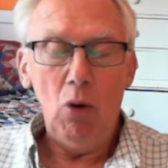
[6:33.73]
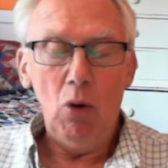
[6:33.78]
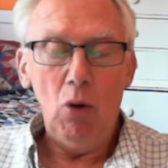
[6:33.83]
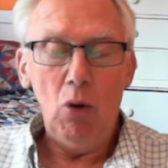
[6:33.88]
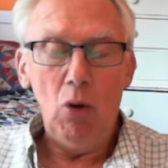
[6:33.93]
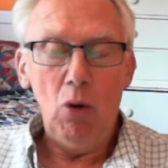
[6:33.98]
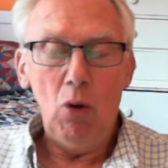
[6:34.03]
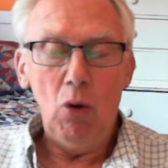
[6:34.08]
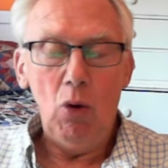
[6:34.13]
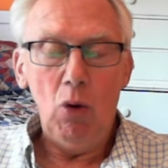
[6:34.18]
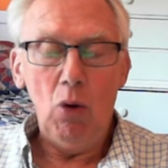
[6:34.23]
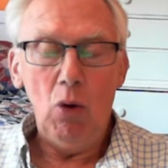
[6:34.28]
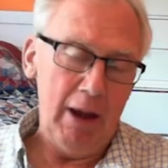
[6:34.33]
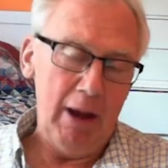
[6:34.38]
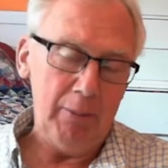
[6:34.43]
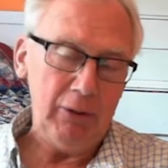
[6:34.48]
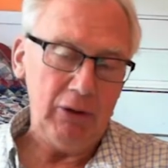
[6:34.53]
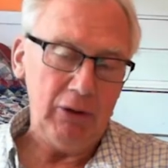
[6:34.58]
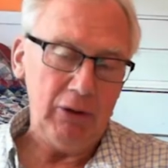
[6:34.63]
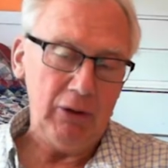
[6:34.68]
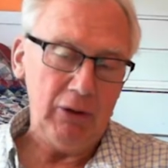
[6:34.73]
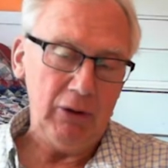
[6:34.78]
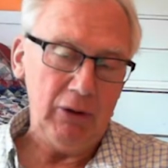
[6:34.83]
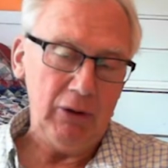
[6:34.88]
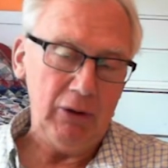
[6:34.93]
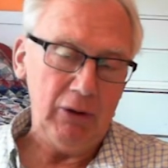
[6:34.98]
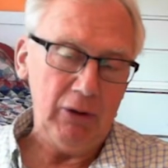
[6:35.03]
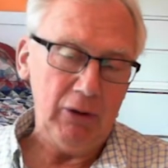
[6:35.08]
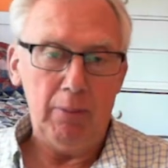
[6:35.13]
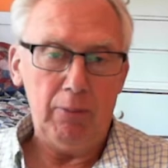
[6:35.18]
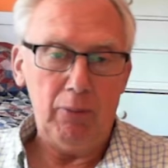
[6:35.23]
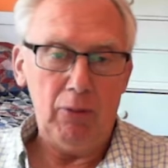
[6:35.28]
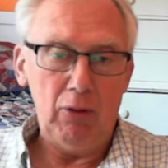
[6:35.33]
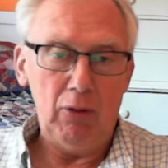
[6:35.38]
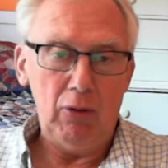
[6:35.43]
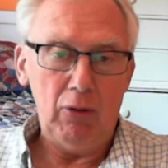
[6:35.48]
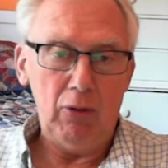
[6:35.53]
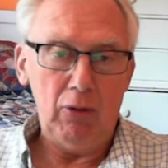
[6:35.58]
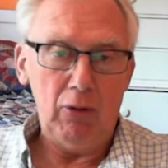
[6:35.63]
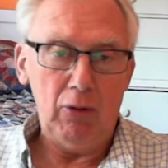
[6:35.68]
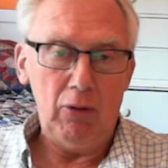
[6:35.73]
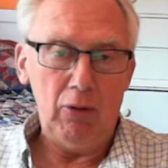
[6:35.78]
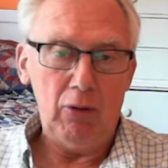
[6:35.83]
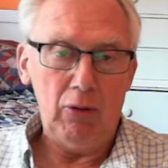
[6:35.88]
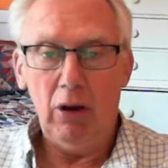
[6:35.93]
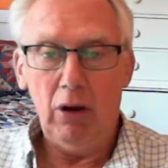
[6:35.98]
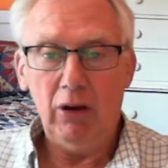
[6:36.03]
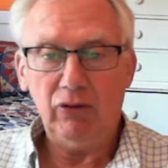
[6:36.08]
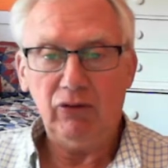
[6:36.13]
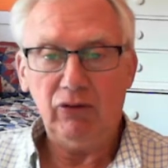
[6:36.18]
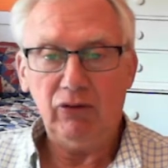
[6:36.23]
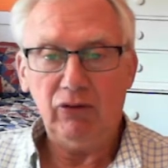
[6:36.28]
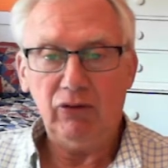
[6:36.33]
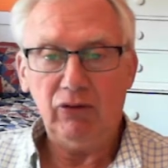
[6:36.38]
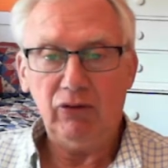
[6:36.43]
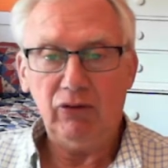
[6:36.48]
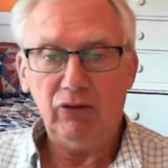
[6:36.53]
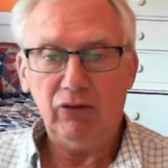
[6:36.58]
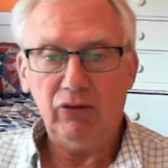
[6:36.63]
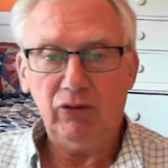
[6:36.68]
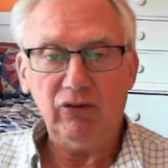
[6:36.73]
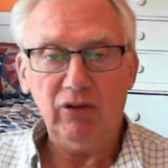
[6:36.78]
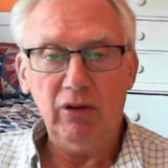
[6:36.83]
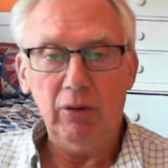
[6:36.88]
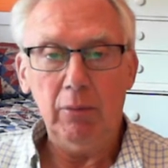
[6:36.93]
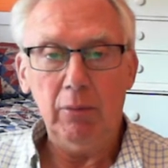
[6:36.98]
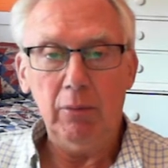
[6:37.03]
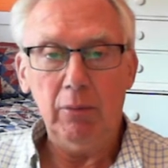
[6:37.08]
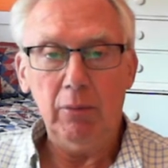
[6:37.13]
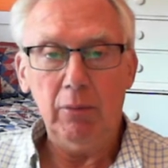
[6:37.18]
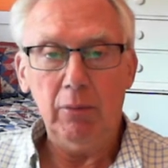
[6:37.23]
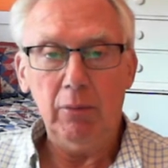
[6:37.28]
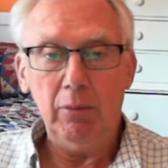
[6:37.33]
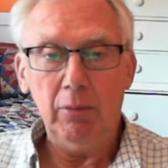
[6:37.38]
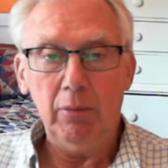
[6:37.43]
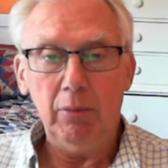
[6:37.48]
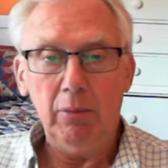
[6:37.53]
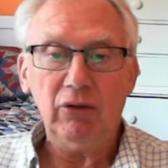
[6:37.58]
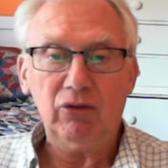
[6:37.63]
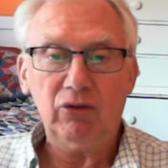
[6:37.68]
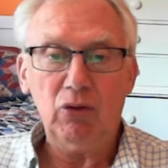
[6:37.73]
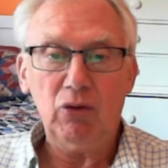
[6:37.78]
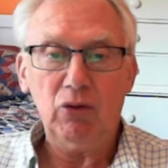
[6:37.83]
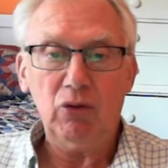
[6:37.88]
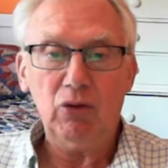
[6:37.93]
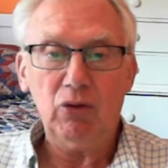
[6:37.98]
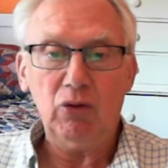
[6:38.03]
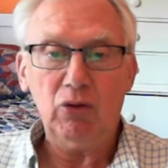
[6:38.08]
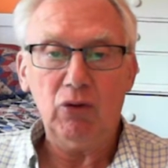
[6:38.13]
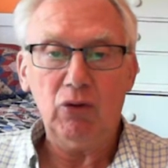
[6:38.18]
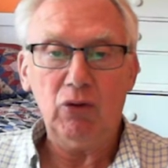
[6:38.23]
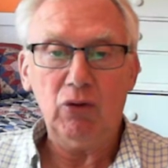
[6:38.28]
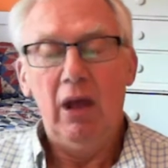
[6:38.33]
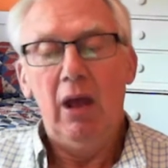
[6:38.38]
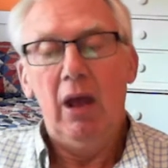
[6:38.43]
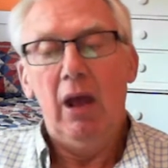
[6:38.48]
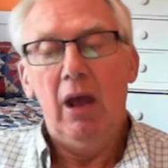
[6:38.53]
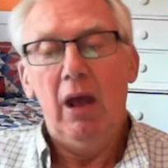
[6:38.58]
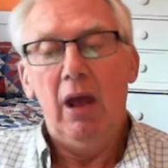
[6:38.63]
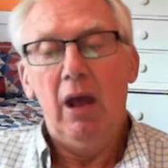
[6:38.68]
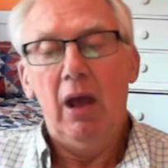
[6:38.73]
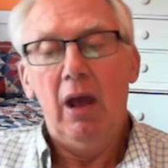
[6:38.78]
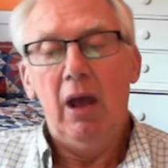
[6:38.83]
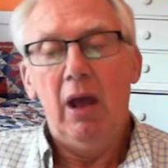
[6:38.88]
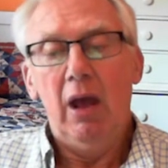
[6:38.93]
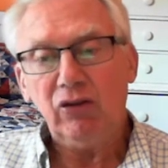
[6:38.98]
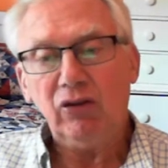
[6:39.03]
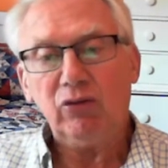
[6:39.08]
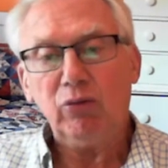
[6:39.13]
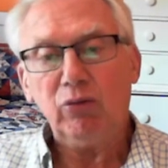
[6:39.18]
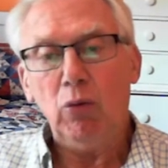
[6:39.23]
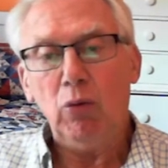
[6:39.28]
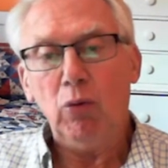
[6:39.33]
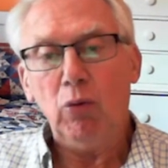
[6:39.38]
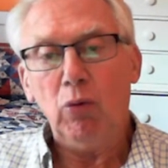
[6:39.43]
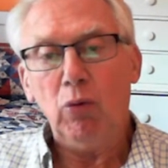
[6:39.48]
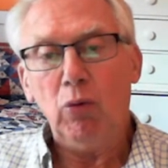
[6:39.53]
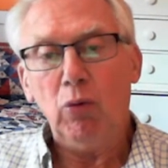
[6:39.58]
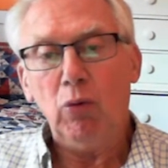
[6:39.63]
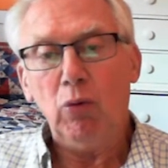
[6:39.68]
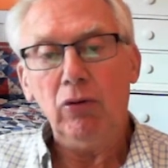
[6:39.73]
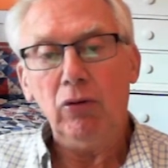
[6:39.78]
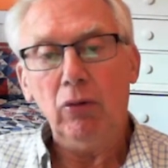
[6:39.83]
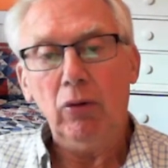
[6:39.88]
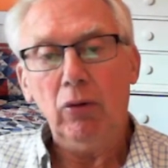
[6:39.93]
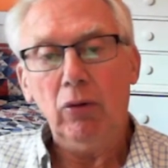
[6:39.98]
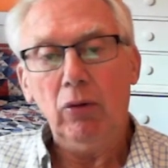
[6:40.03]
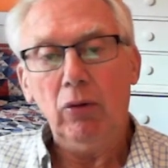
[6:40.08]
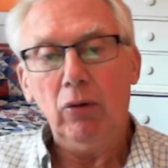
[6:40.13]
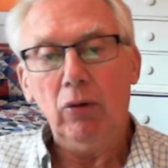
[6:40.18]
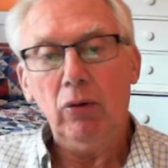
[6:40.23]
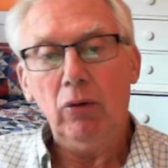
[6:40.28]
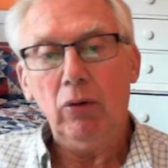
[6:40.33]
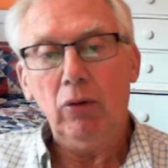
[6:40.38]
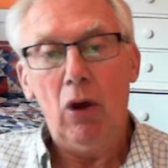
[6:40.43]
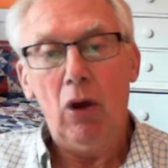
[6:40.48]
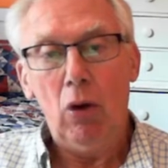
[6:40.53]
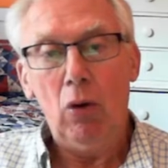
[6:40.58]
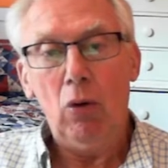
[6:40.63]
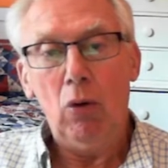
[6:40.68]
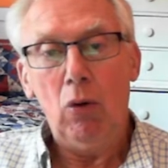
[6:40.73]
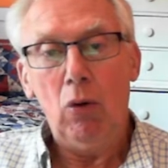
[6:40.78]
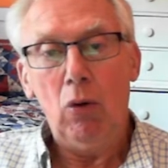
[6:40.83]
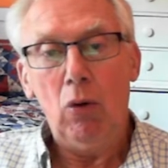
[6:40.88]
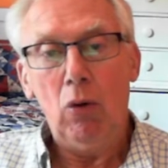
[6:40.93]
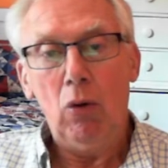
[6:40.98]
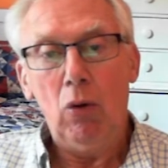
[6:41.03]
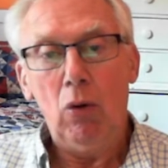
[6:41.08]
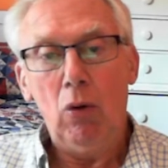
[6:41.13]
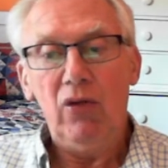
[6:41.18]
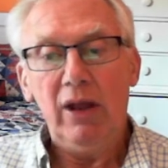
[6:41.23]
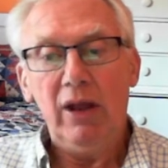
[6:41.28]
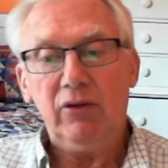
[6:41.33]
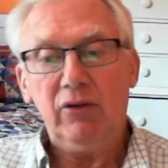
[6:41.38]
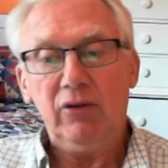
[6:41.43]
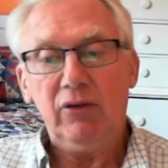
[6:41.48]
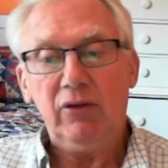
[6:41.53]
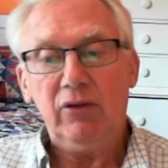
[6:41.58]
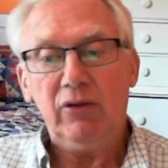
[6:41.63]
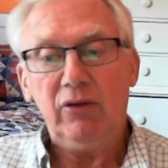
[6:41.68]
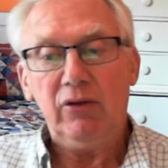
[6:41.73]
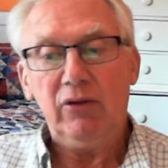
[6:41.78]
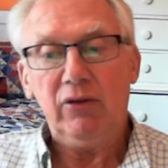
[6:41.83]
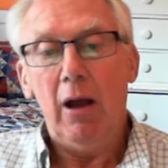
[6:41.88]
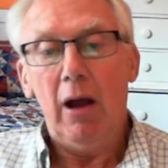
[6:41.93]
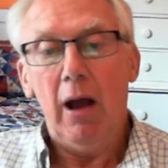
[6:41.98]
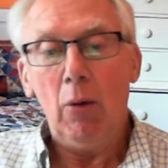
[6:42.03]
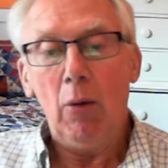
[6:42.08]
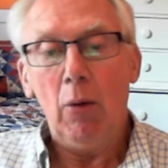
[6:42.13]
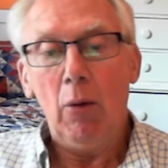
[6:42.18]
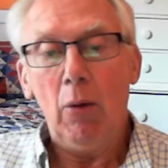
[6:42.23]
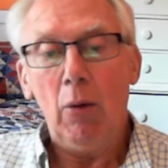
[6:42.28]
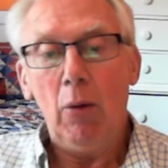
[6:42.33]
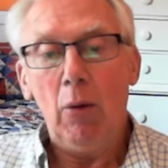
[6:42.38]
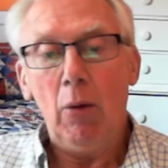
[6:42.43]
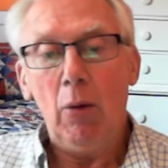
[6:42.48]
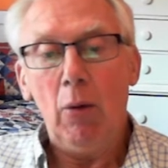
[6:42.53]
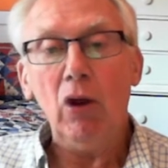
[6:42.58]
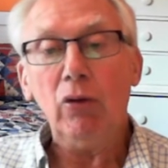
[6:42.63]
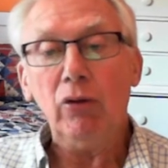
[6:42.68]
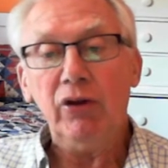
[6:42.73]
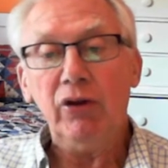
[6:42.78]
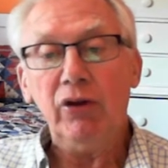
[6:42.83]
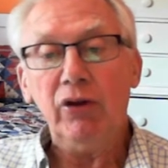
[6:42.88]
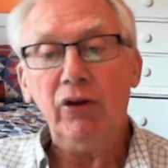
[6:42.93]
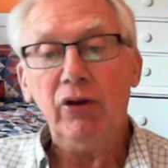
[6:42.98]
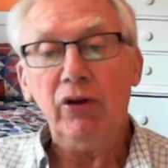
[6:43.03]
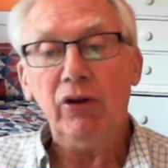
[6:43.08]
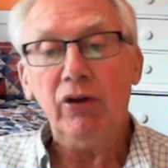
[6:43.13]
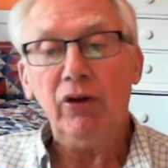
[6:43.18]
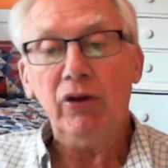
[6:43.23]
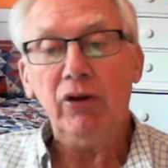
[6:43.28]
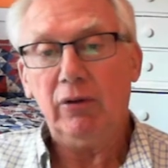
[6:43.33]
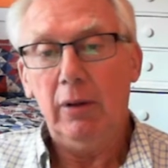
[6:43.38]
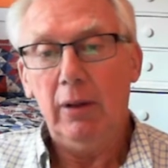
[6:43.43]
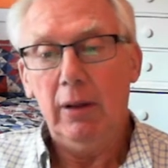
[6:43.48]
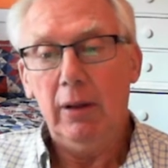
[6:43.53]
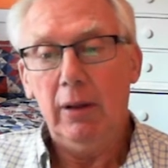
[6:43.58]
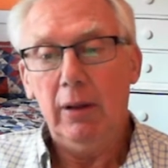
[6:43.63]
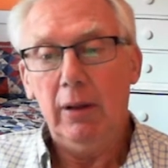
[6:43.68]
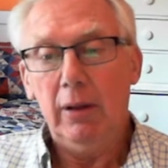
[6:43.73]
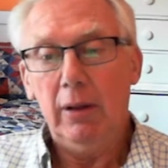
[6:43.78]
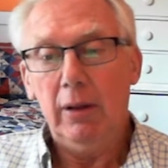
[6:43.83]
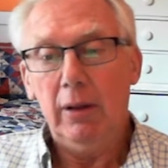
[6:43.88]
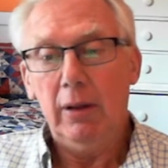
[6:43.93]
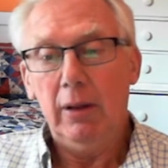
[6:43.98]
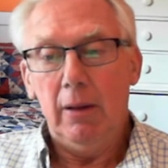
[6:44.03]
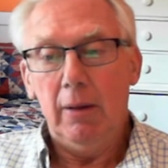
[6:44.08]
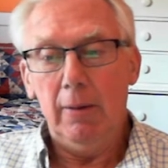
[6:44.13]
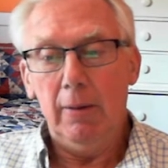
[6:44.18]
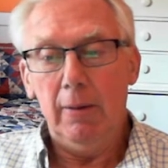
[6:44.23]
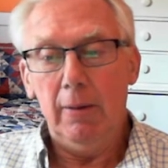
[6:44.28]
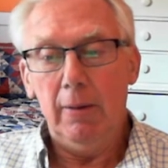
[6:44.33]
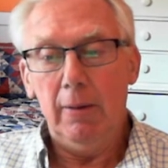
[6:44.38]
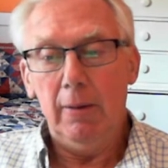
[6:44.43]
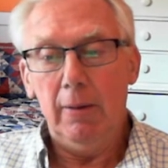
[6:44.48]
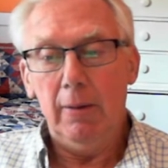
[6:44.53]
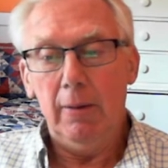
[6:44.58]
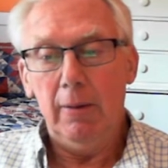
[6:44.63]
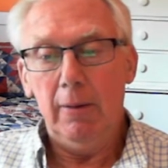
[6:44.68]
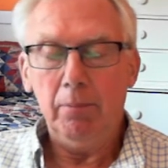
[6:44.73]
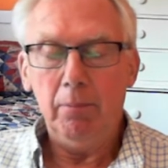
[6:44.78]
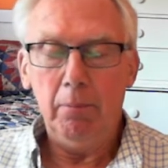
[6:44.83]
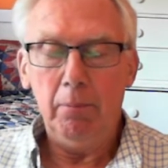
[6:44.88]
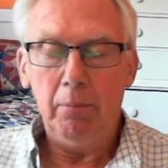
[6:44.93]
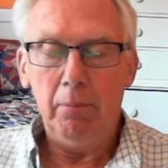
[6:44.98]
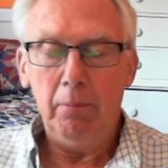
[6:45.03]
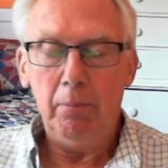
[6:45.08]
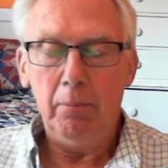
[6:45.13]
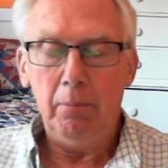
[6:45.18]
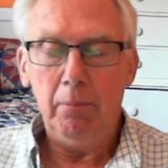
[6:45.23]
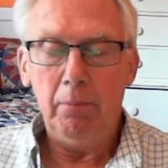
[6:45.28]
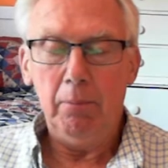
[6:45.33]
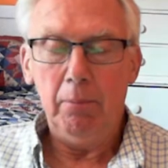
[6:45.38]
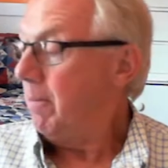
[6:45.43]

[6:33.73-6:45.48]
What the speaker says: We will not be talking about process costing system in this course. I just wanted to let you know that I want you to know the difference. But